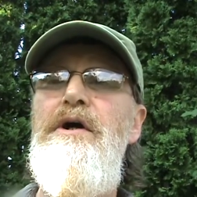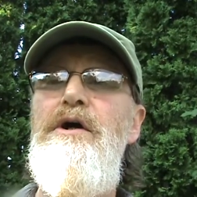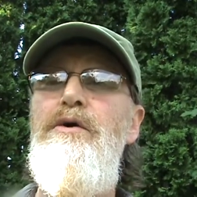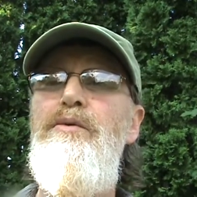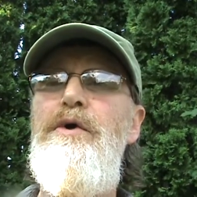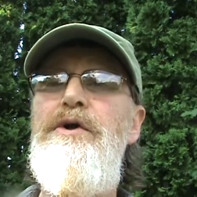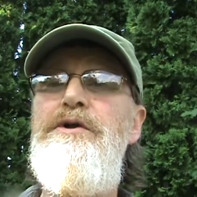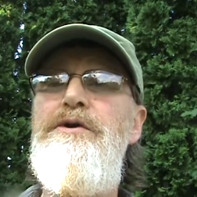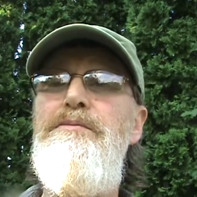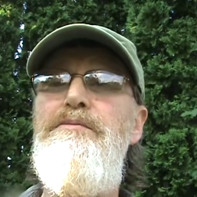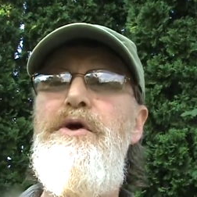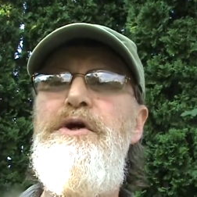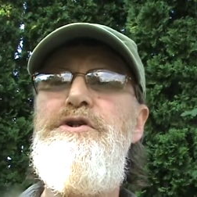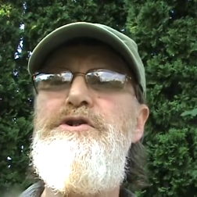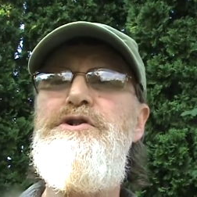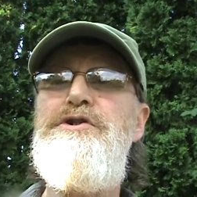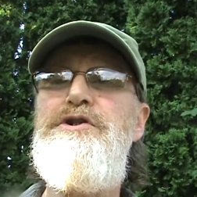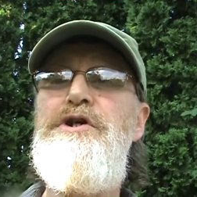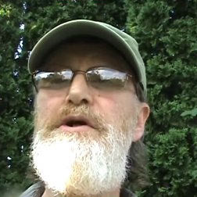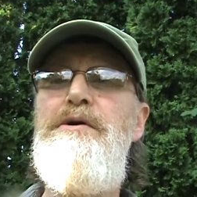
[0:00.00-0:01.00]
with
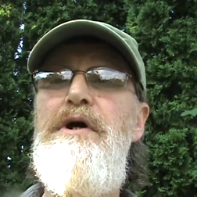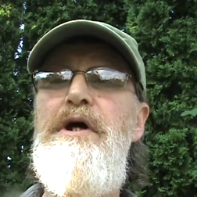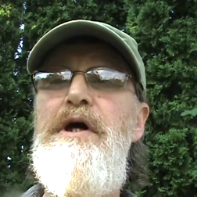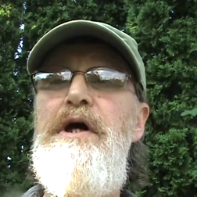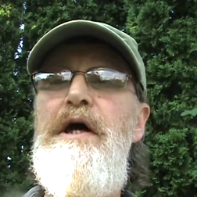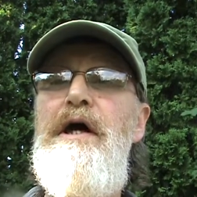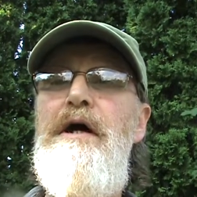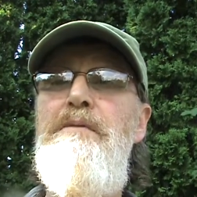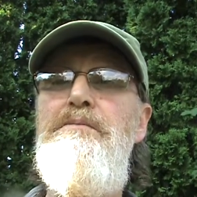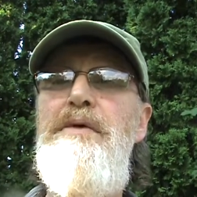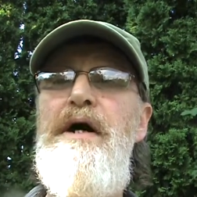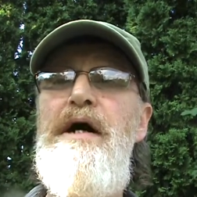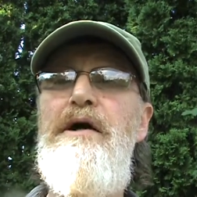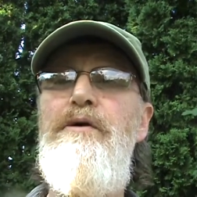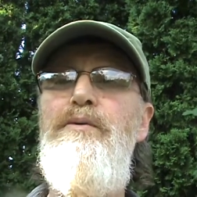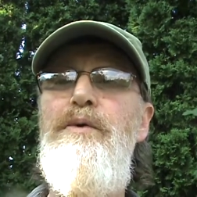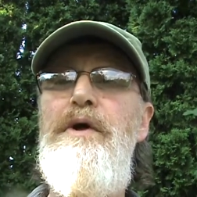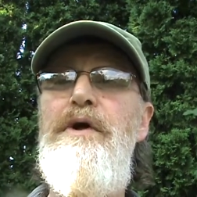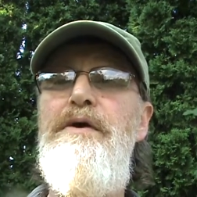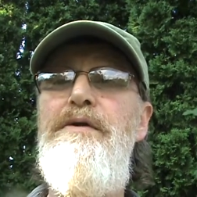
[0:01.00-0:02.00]
Mitch
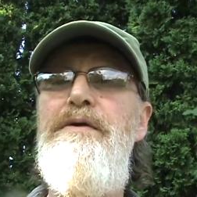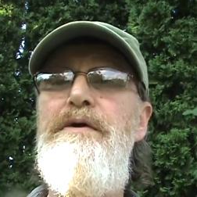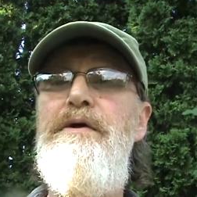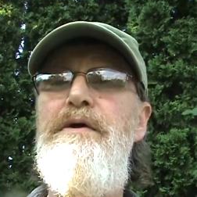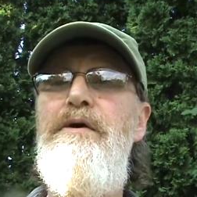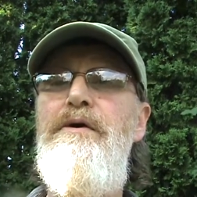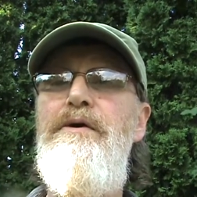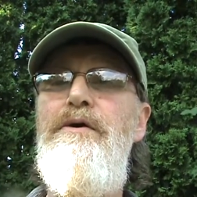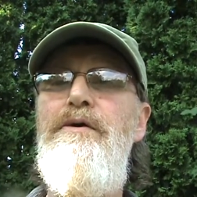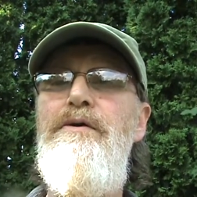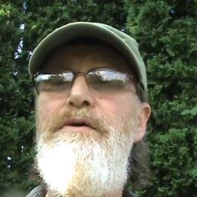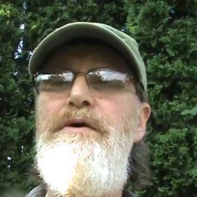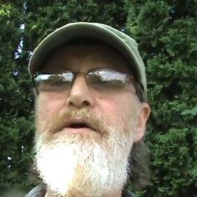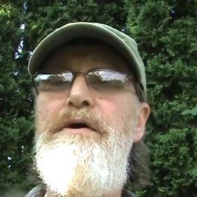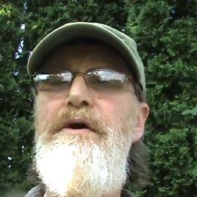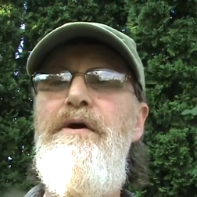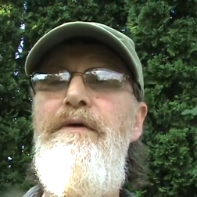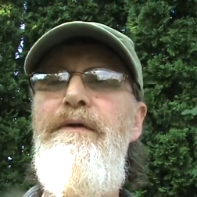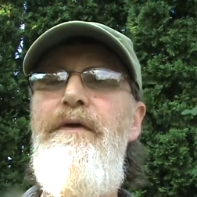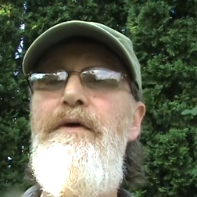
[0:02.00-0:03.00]
Pacwa, the, all
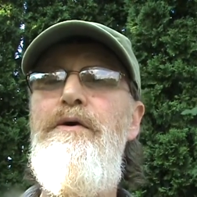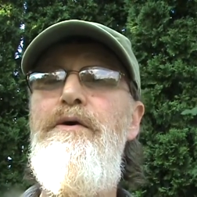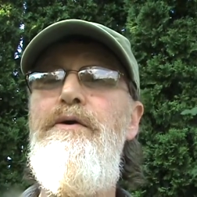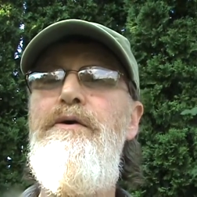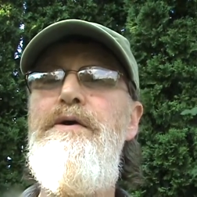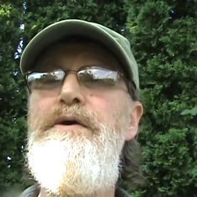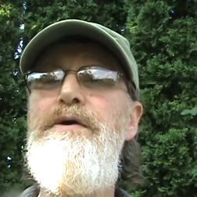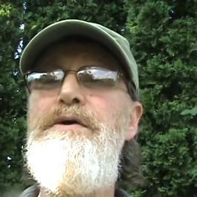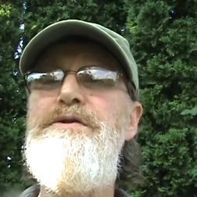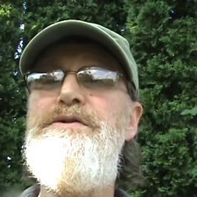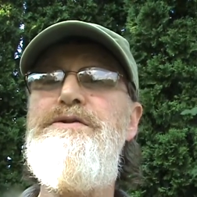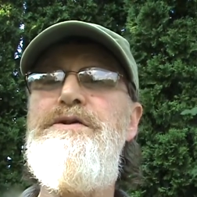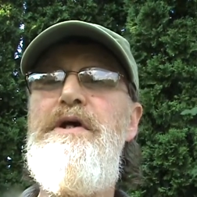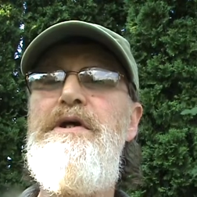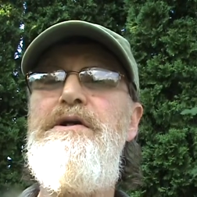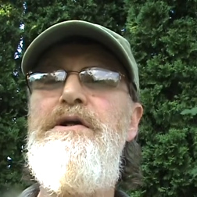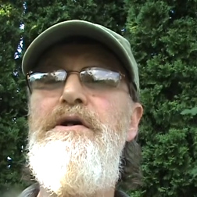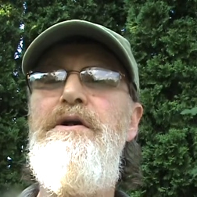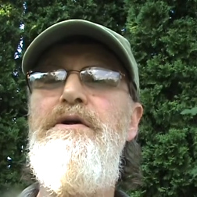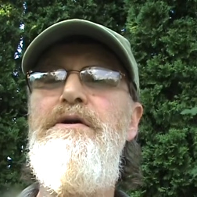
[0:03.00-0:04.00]
the authorities,
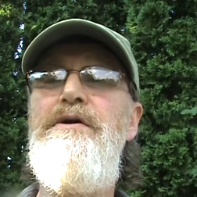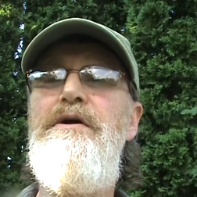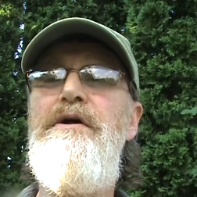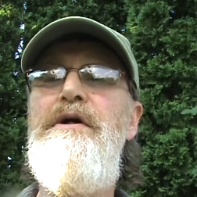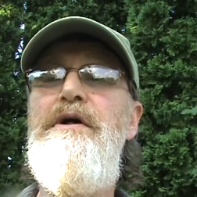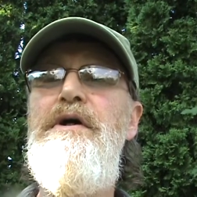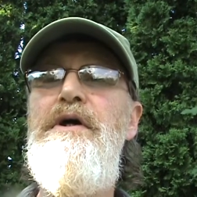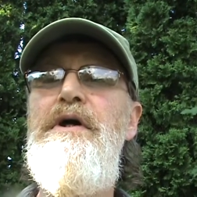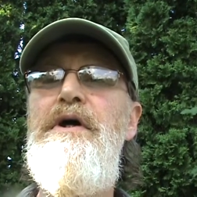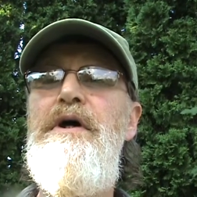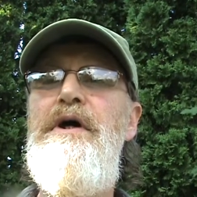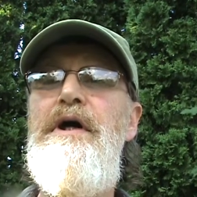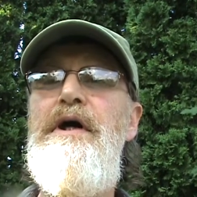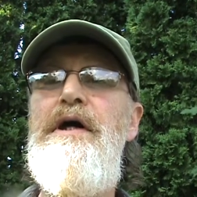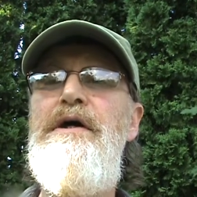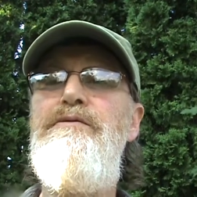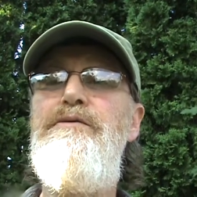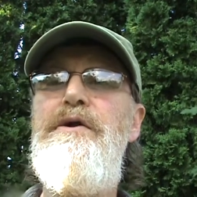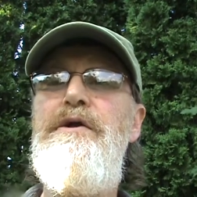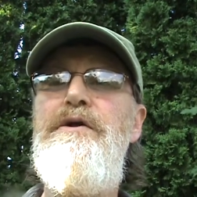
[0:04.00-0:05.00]
secular
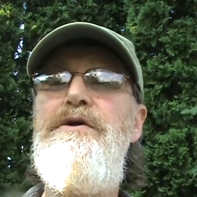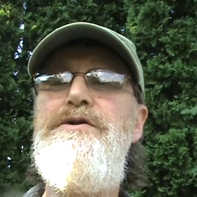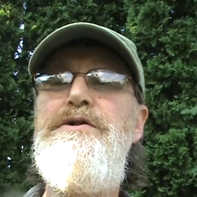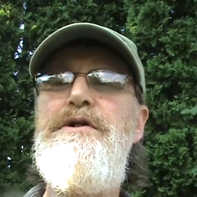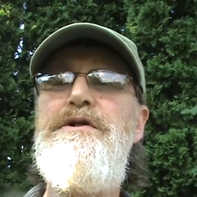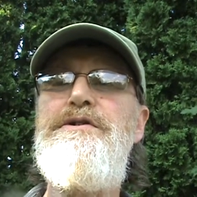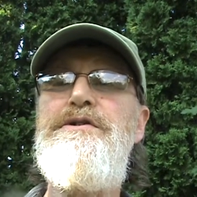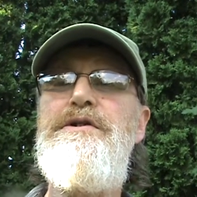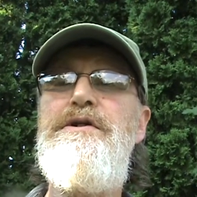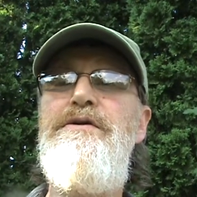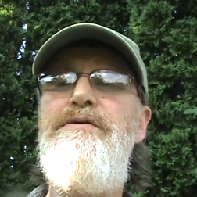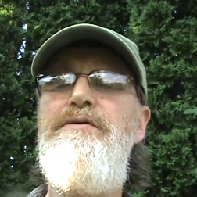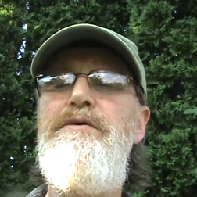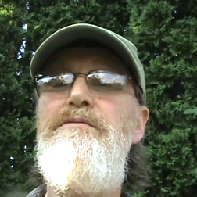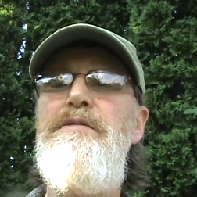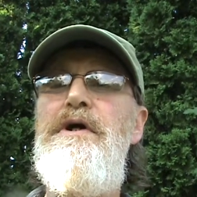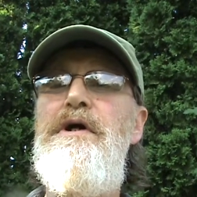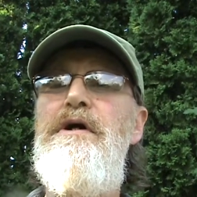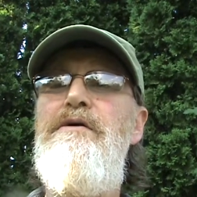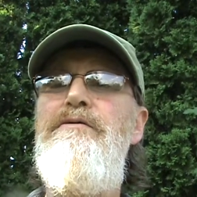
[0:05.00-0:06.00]
and religious
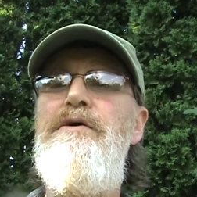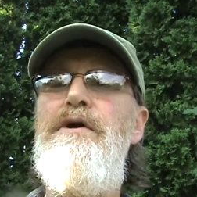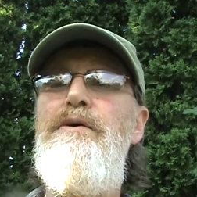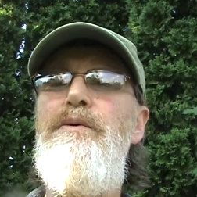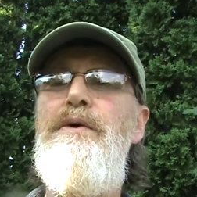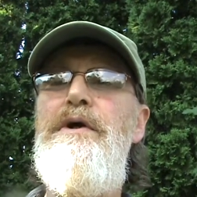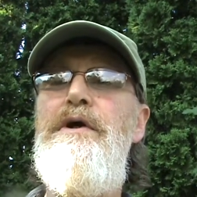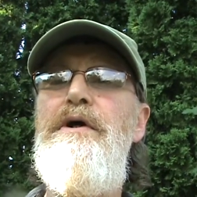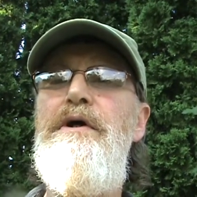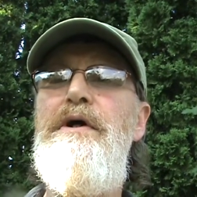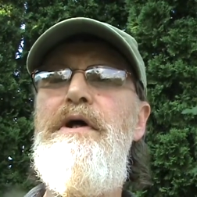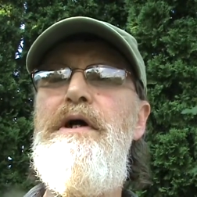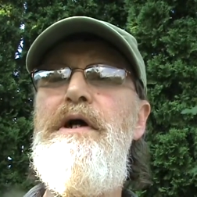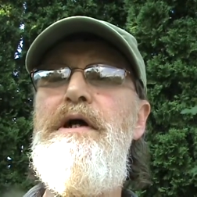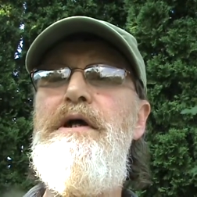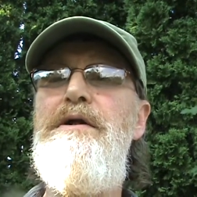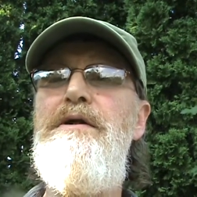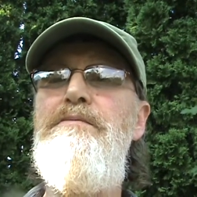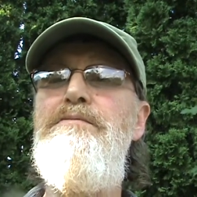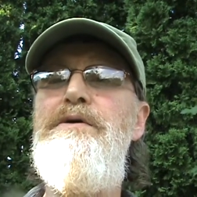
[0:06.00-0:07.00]
from everywhere,
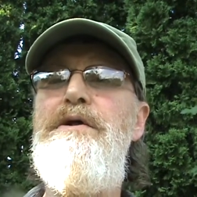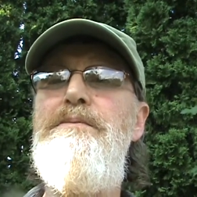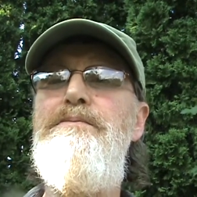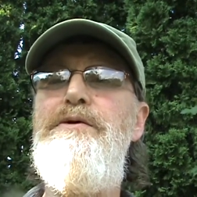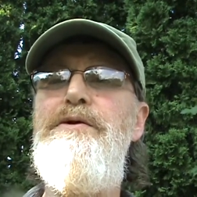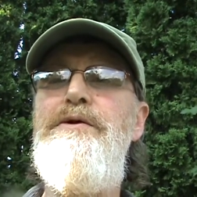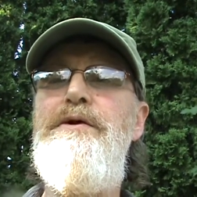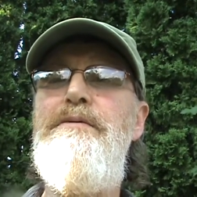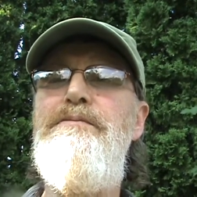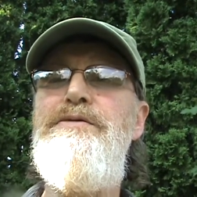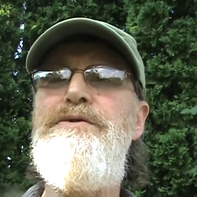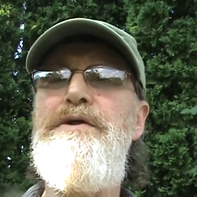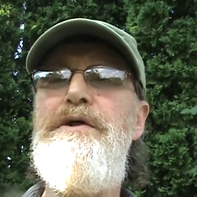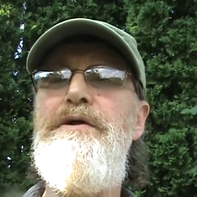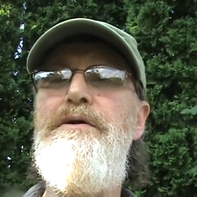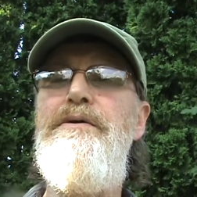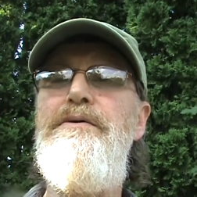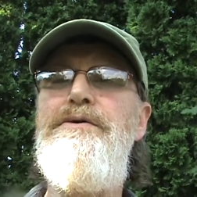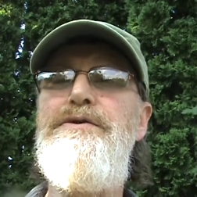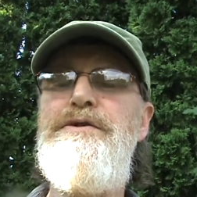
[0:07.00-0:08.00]
and the people
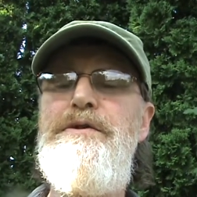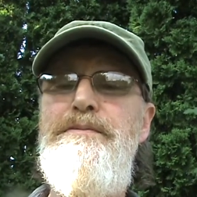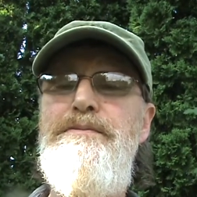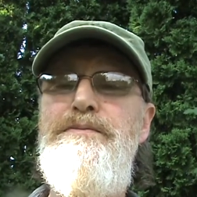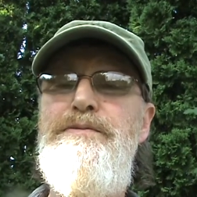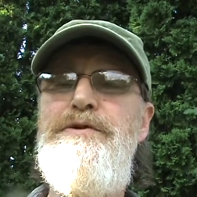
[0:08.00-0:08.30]
themselves.